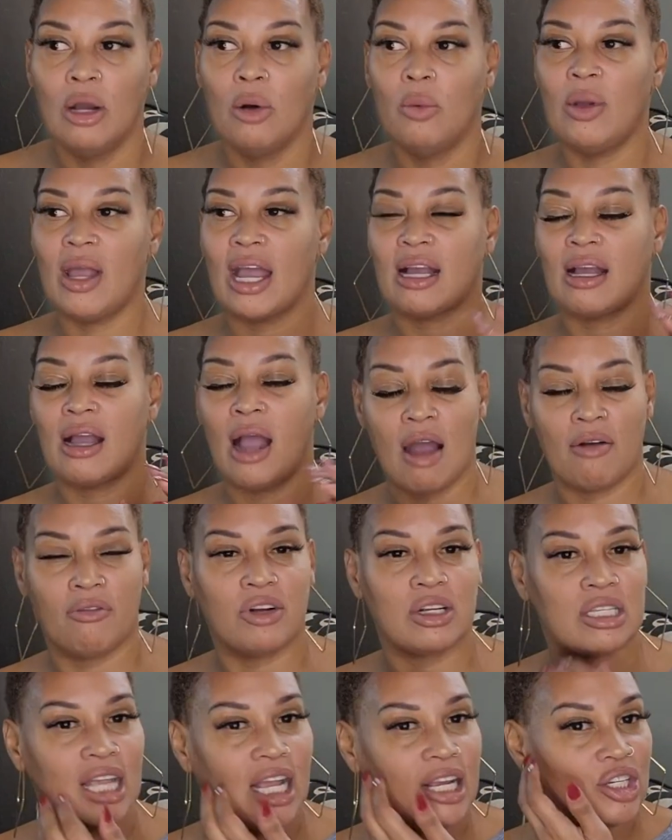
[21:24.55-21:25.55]
We had
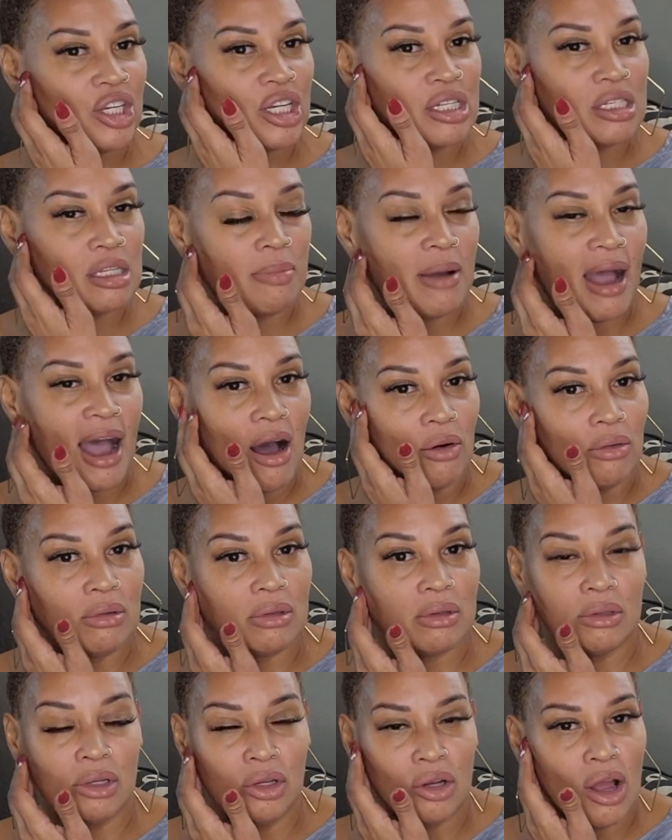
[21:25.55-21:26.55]
conversations
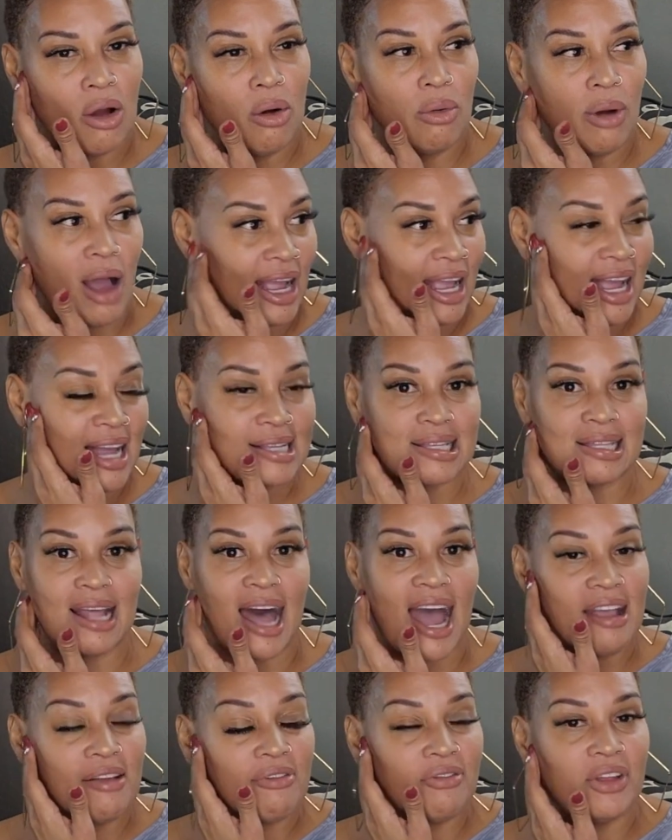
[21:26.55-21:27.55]
about, you know, I guess
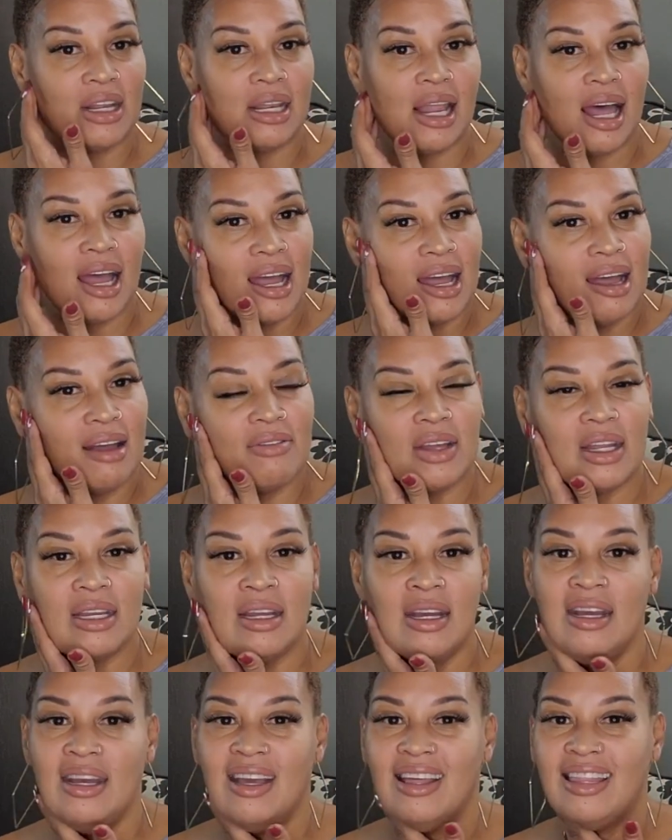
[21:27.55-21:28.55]
life and love. And
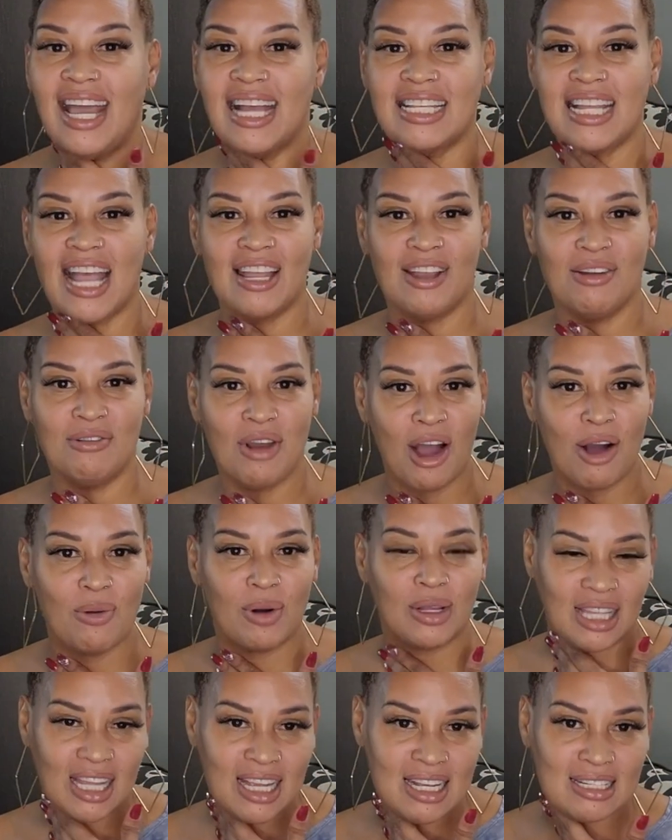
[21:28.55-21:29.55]
that's how you know
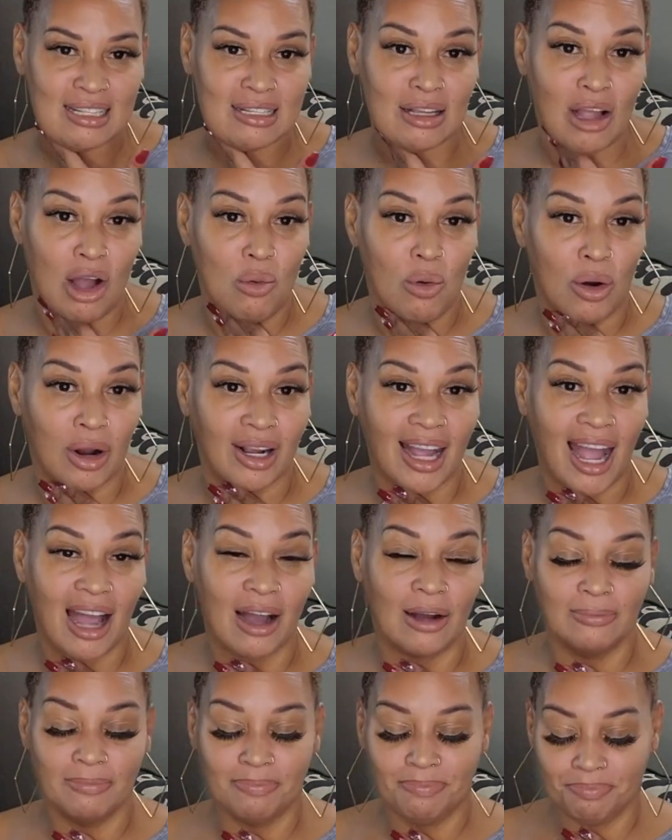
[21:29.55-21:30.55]
when things is going to work
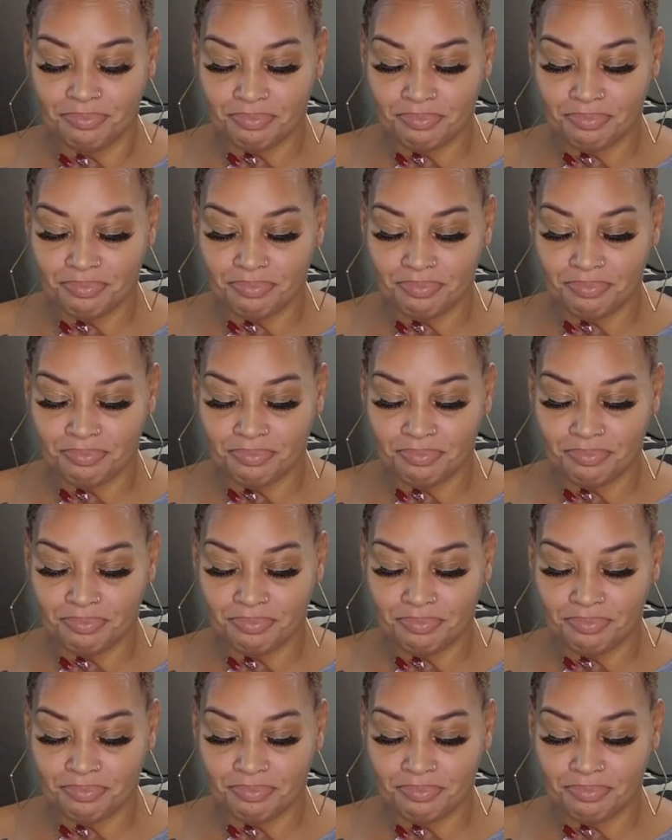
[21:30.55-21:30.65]
out.